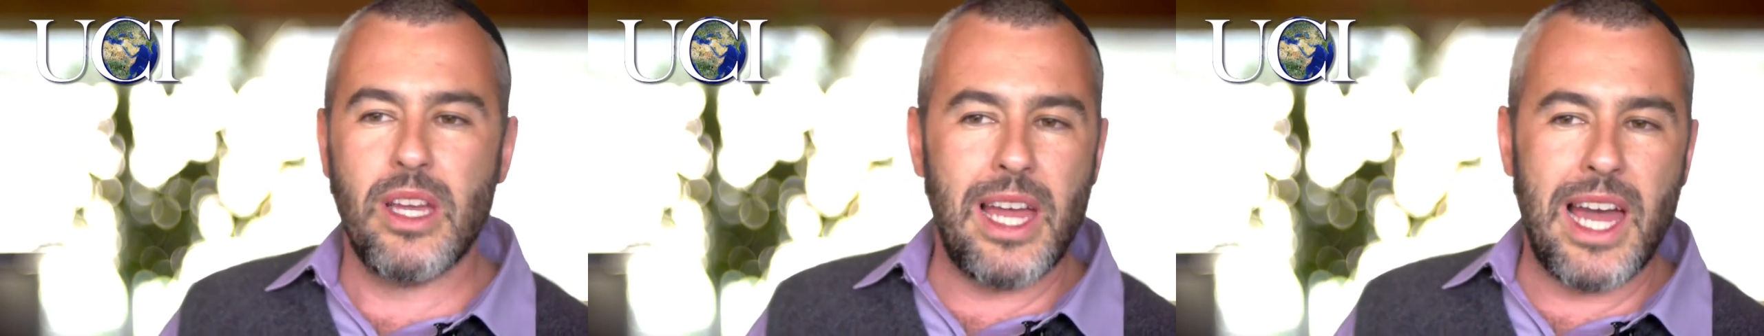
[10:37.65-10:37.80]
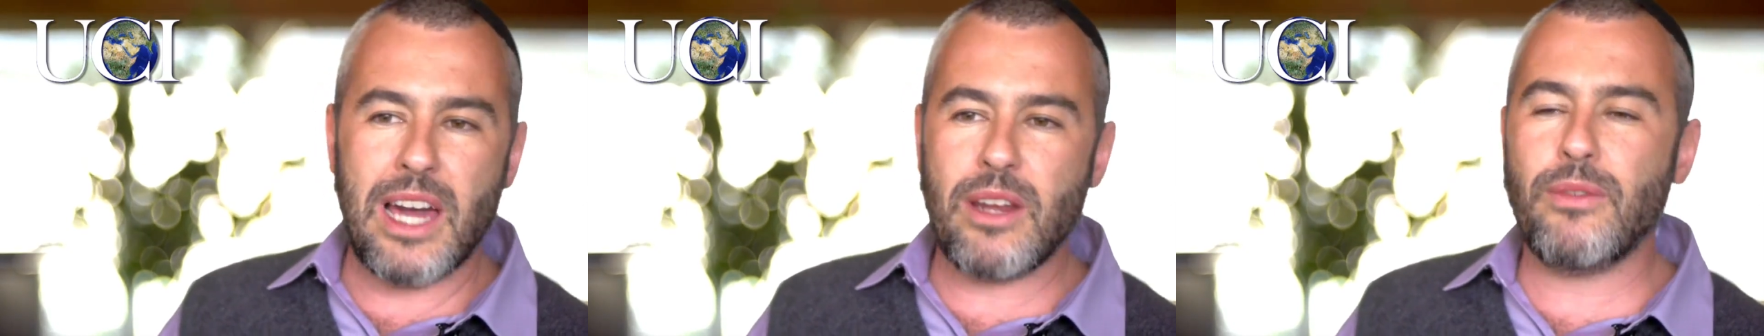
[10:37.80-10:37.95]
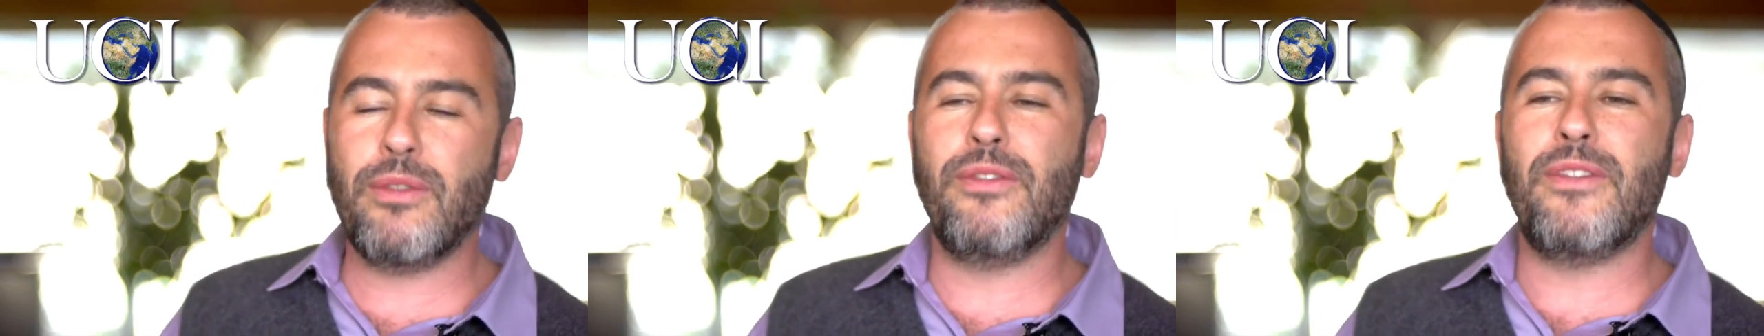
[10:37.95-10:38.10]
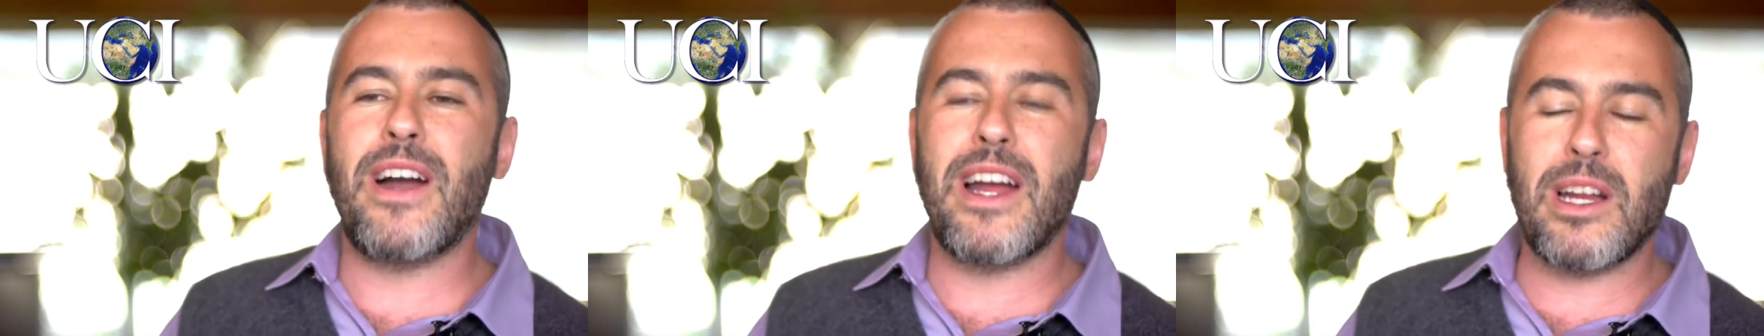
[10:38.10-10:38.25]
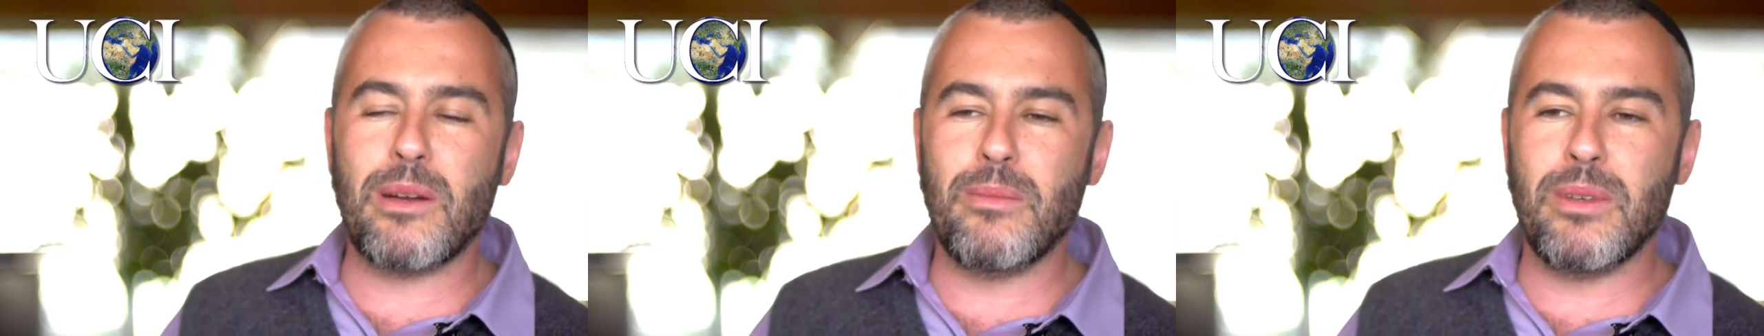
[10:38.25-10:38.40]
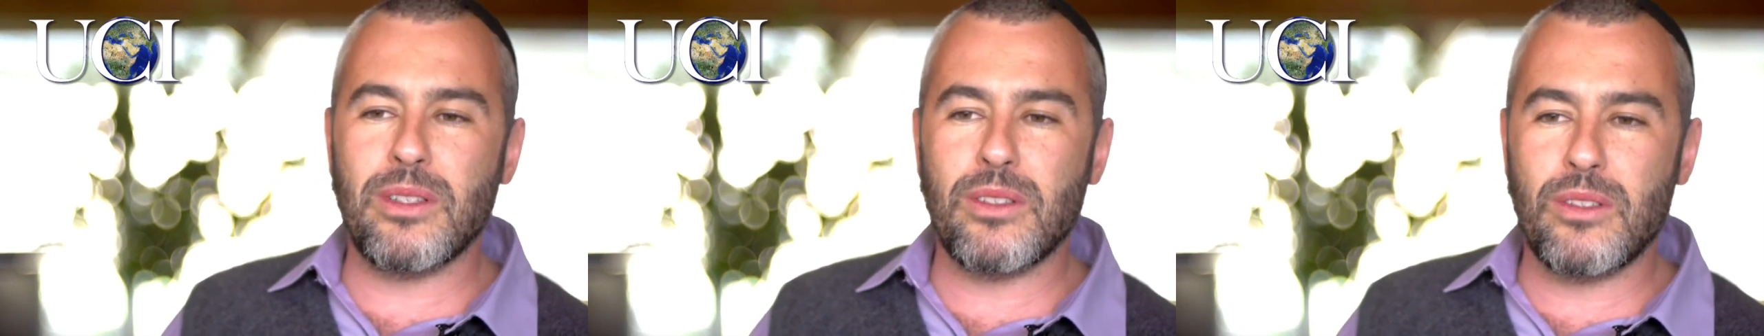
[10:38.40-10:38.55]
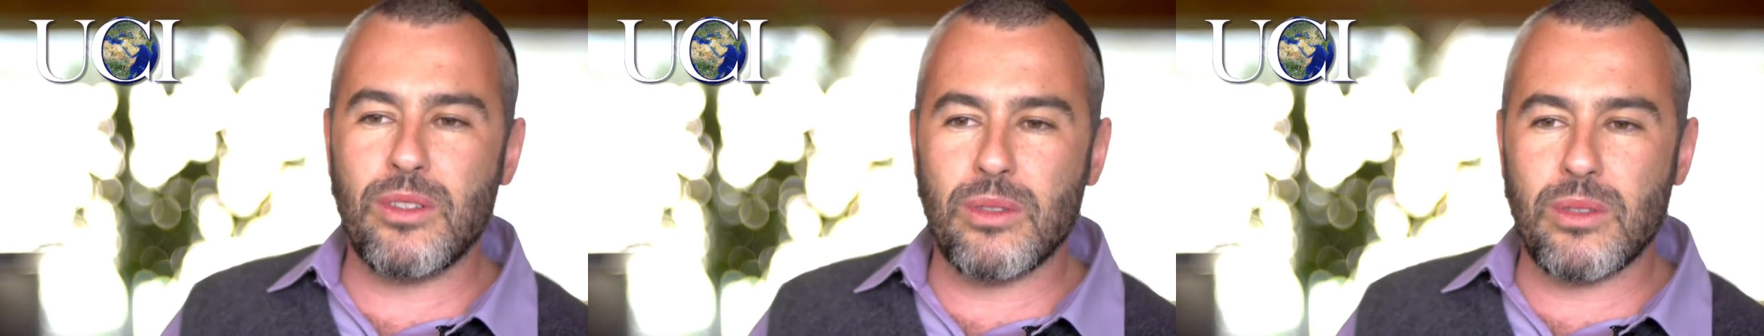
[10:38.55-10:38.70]
How do
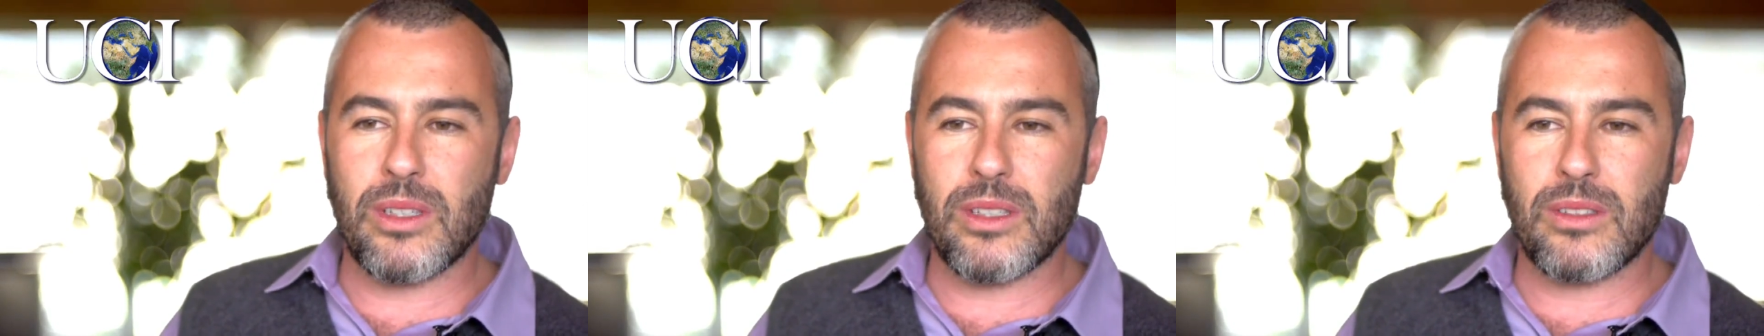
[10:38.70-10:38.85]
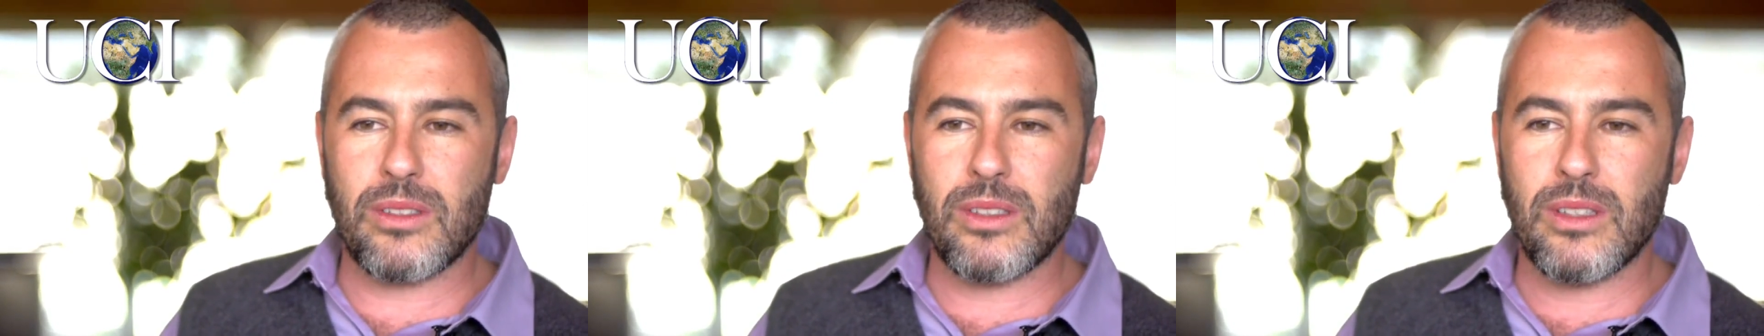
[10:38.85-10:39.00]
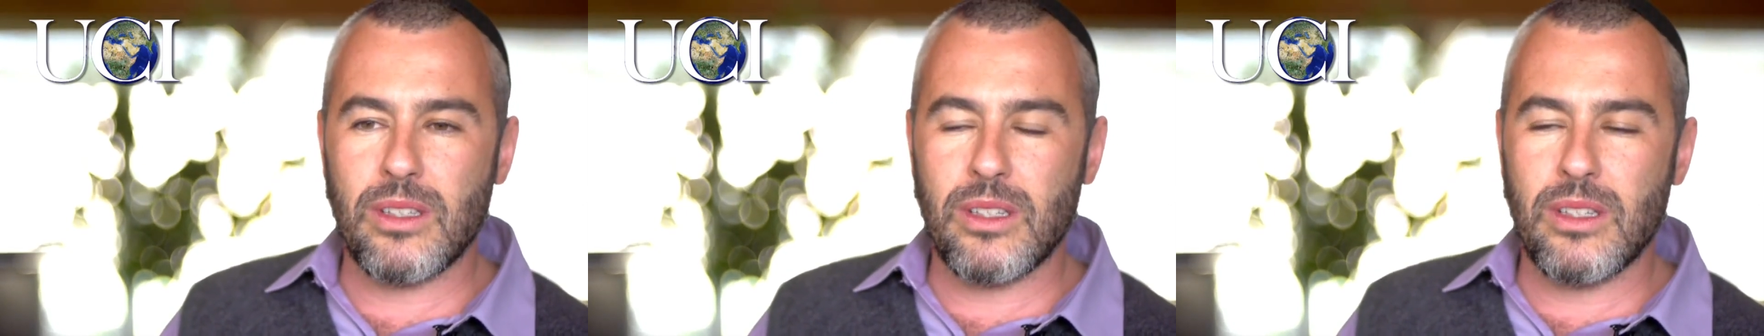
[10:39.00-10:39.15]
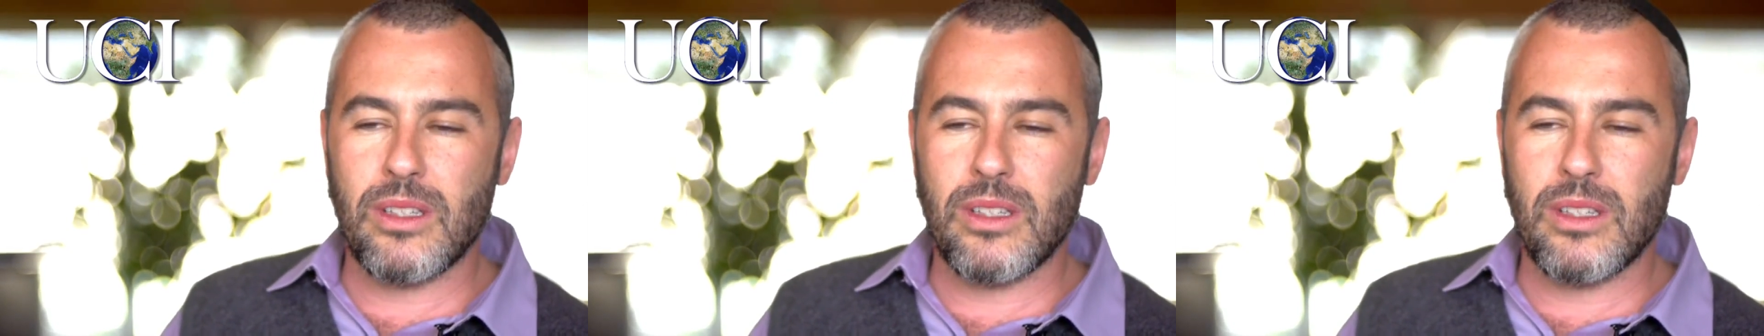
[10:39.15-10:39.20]
firemen do it?